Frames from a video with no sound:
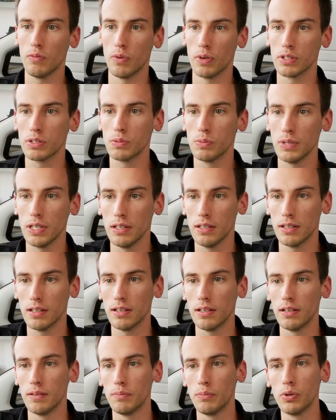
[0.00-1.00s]
Once we
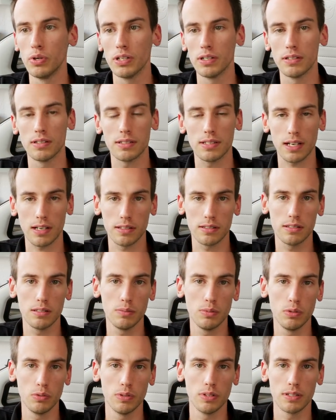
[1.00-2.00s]
um, put it in the second
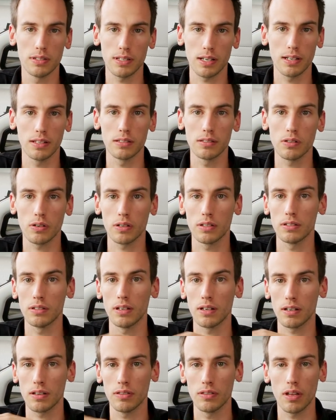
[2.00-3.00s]
CPU in the second socket,
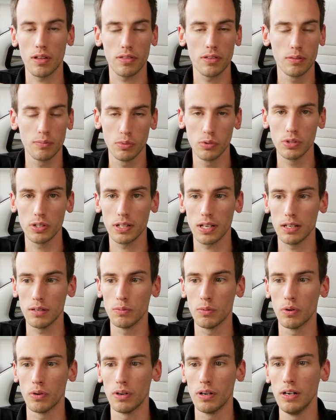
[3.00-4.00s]
nothing booted
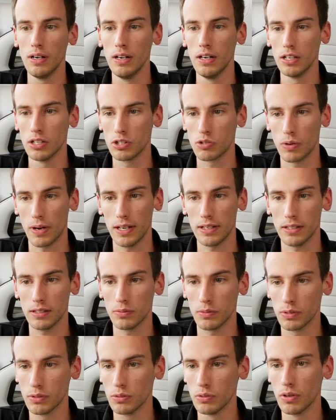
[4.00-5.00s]
anymore. Tried it
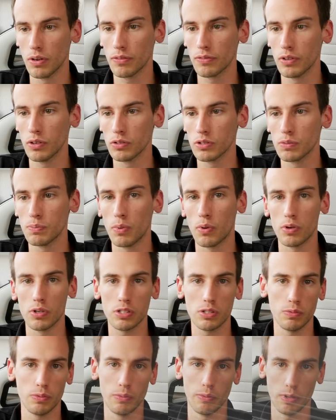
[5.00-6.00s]
with two of those
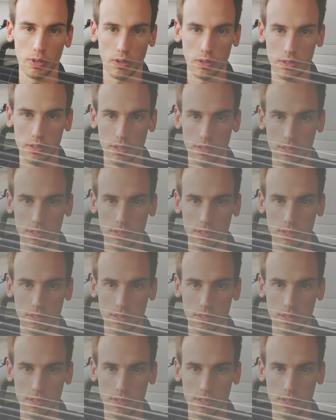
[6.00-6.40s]
boards, we were not